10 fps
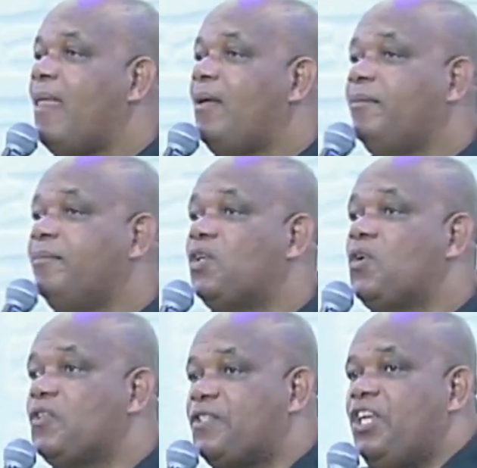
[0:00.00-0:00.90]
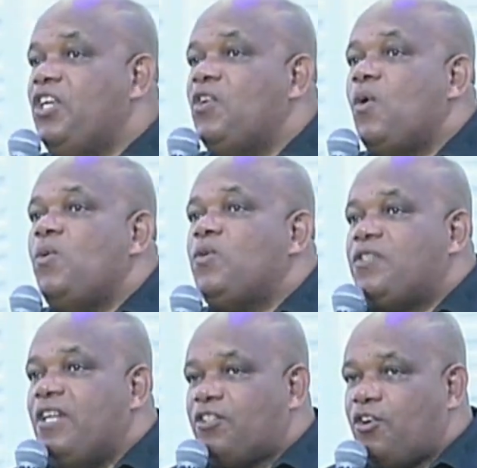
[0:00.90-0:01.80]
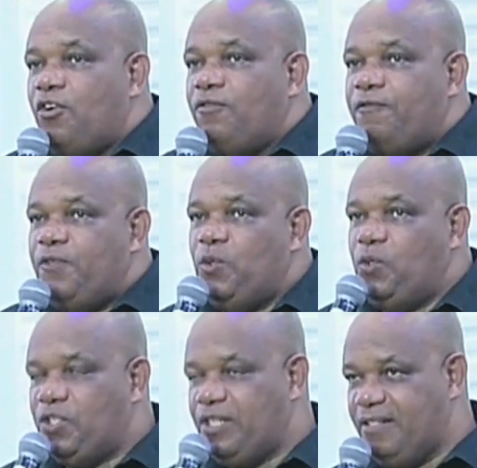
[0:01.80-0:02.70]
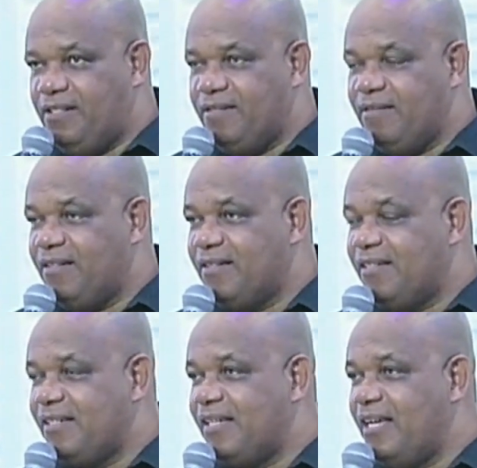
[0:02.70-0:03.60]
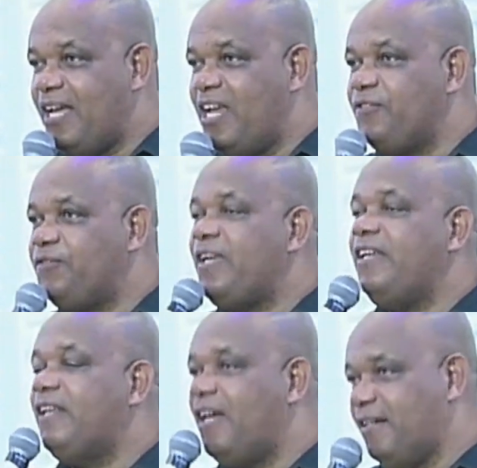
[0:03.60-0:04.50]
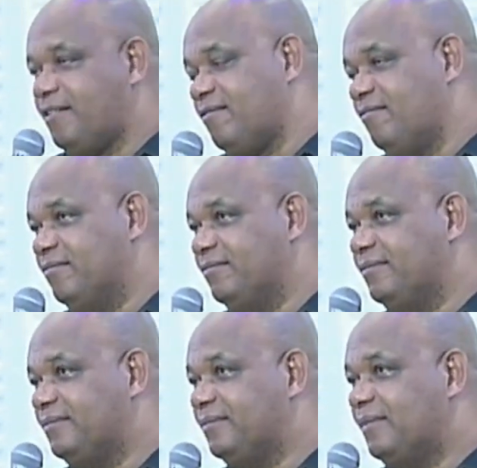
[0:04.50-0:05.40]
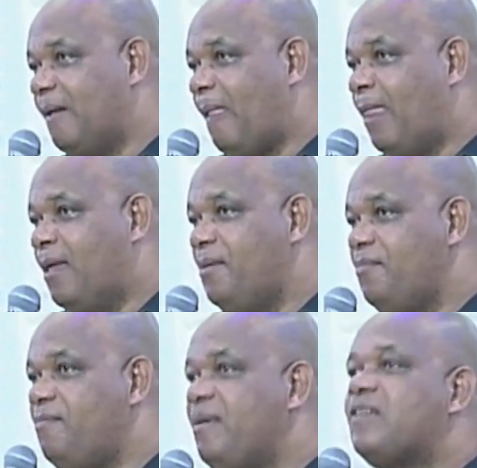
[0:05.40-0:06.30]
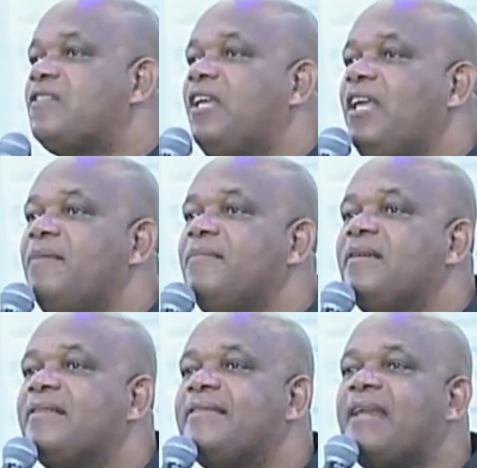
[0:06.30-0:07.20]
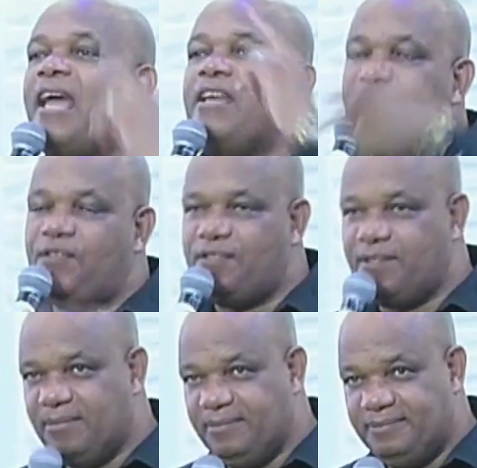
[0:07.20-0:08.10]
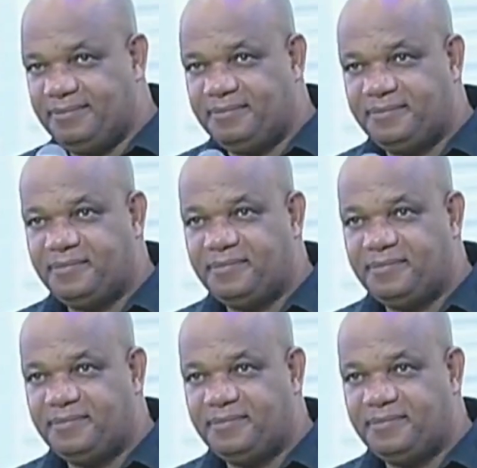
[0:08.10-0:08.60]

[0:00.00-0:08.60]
Because he knows that confusion and failure makes him thrive. When you